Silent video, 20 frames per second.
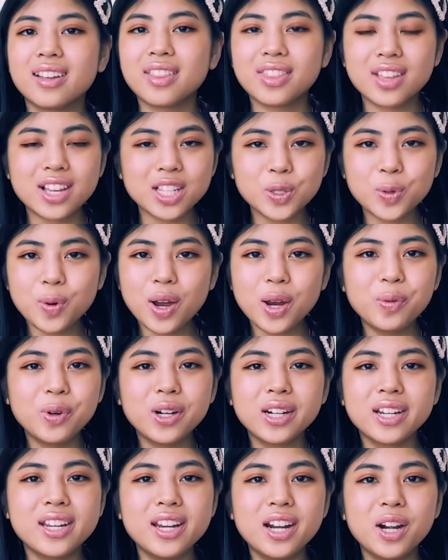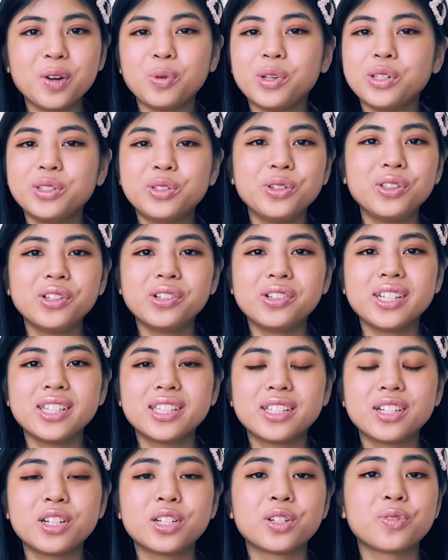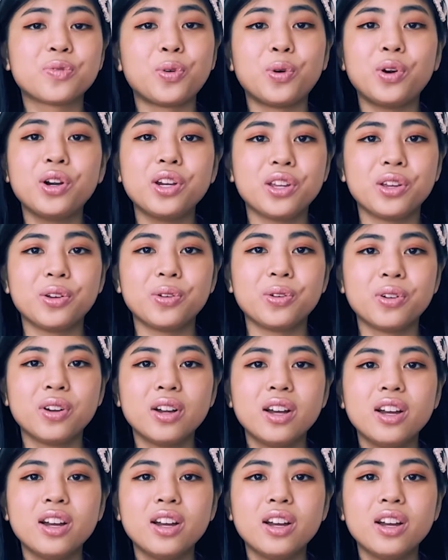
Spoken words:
That's why we're here. We'll do the research for you.